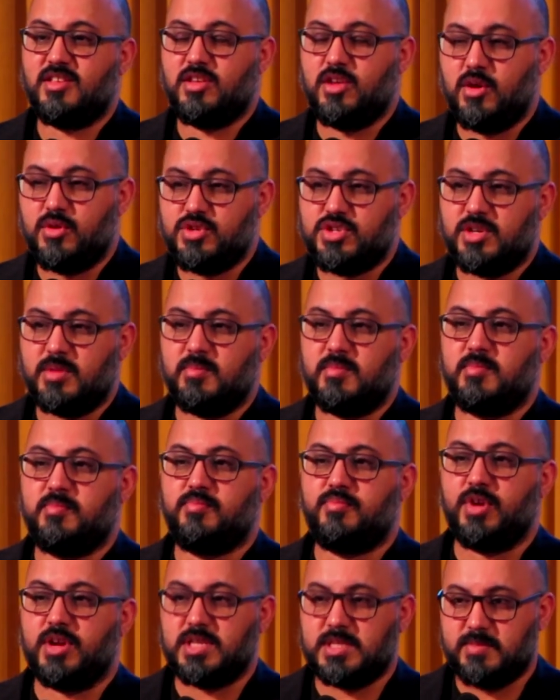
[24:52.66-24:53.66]
Hyojnim
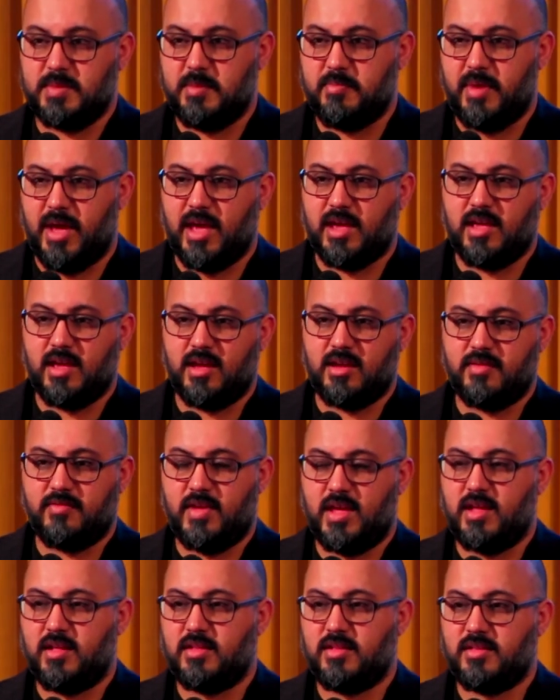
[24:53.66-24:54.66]
brings me back out of
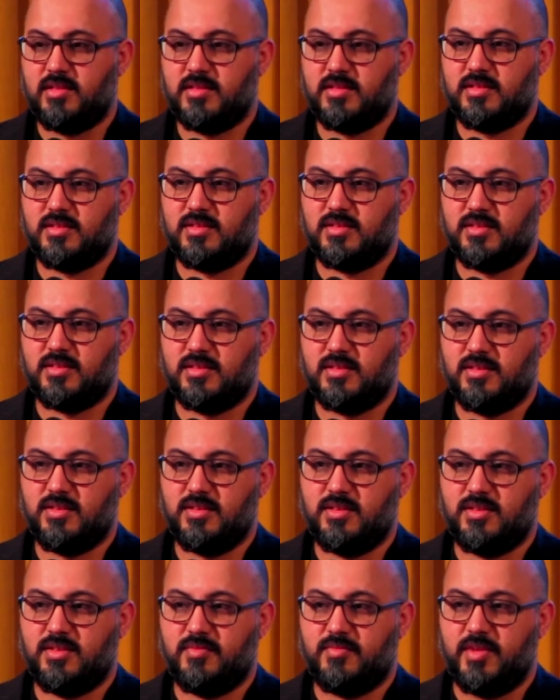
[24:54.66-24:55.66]
hell.
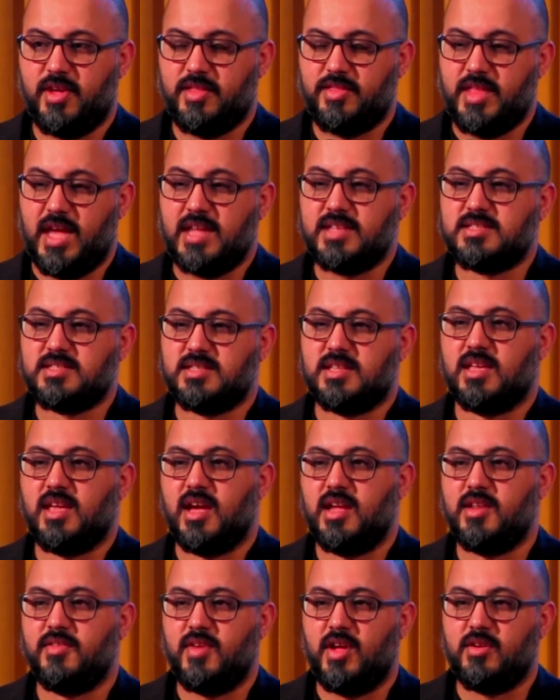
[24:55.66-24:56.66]
And that's the
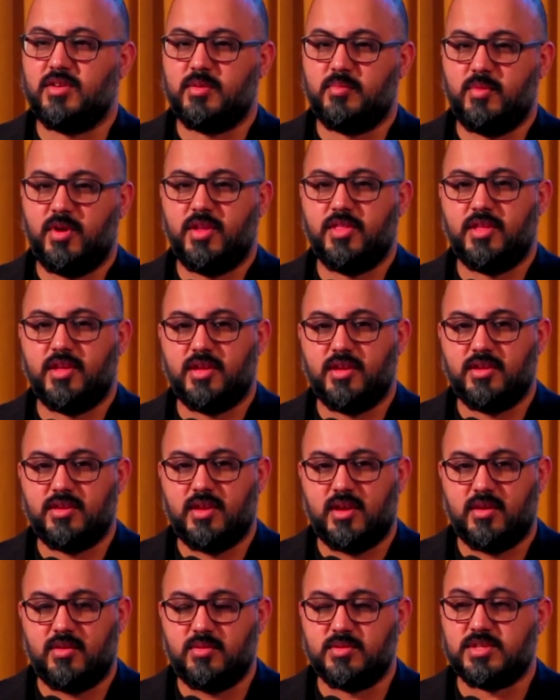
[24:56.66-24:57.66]
kind of elder brother,
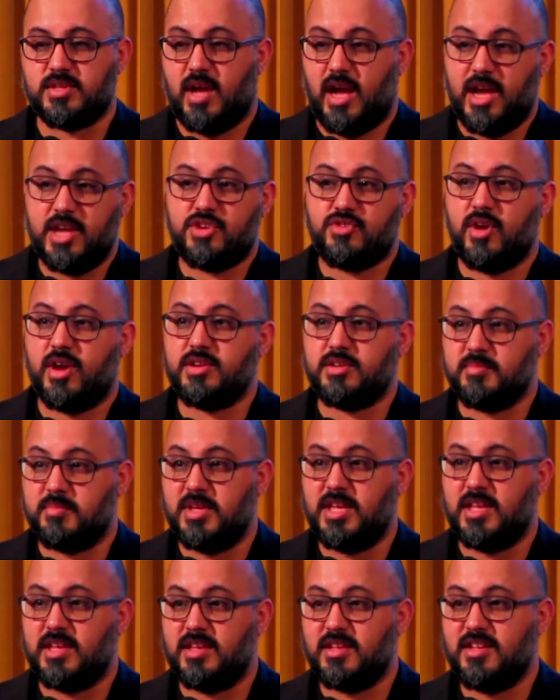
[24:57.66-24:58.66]
also I try to
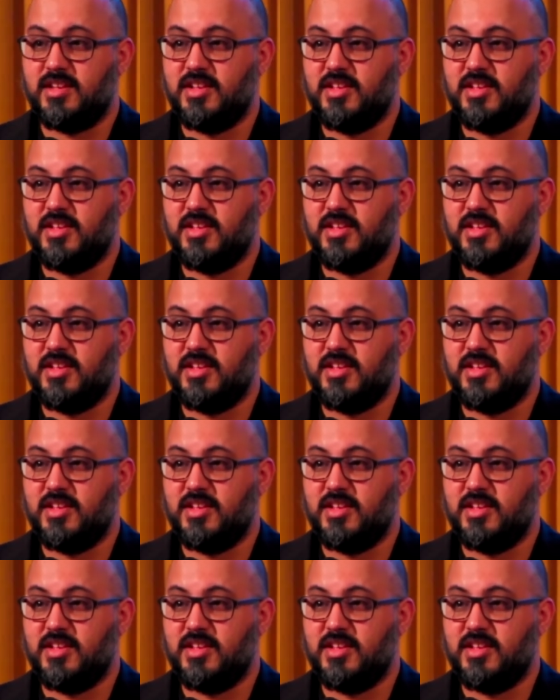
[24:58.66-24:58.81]
be.